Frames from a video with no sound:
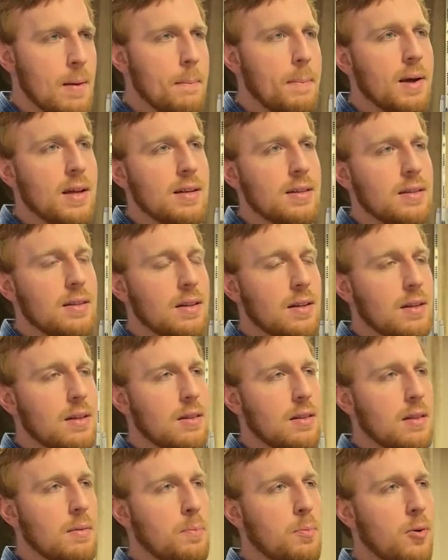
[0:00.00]
But
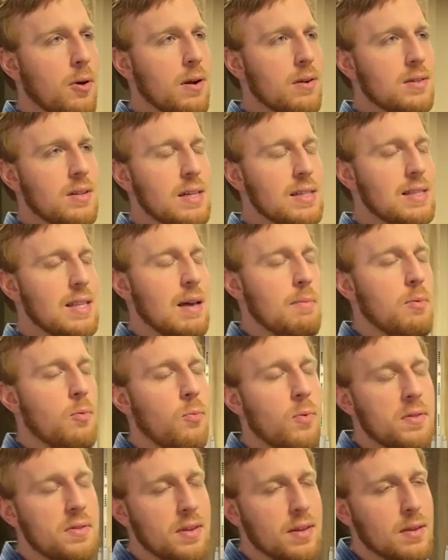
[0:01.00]
the prayer does that. But
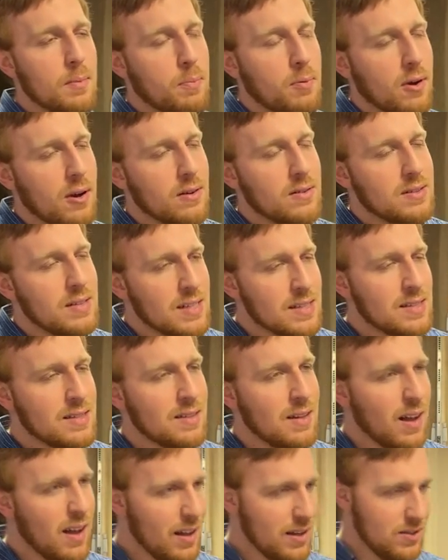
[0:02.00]
one thing the prayer does
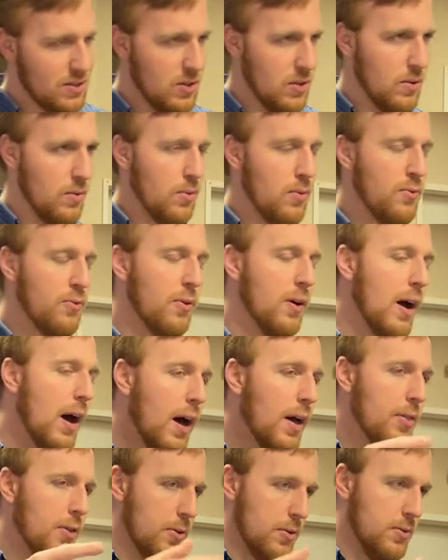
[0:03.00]
not do for
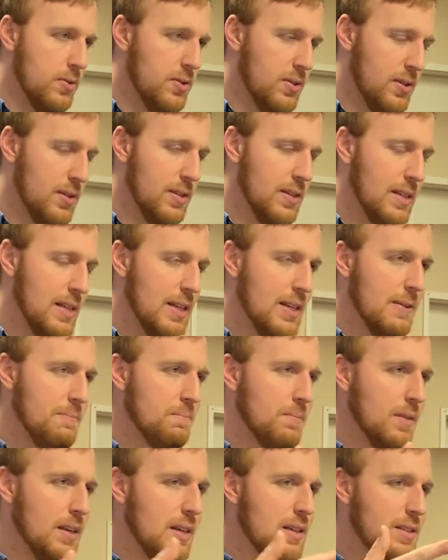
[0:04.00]
others
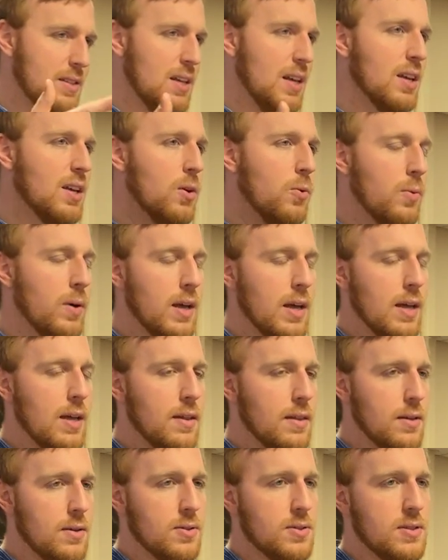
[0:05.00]
is take
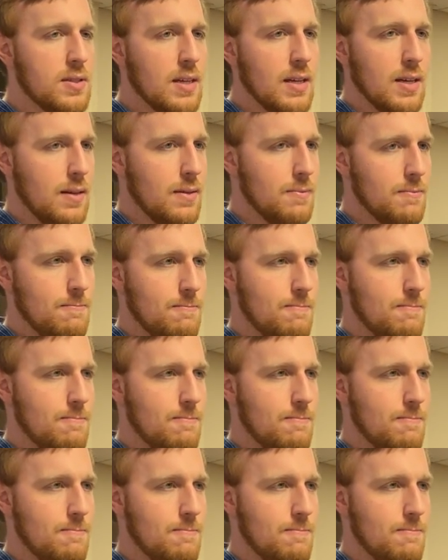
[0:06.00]
away their sin.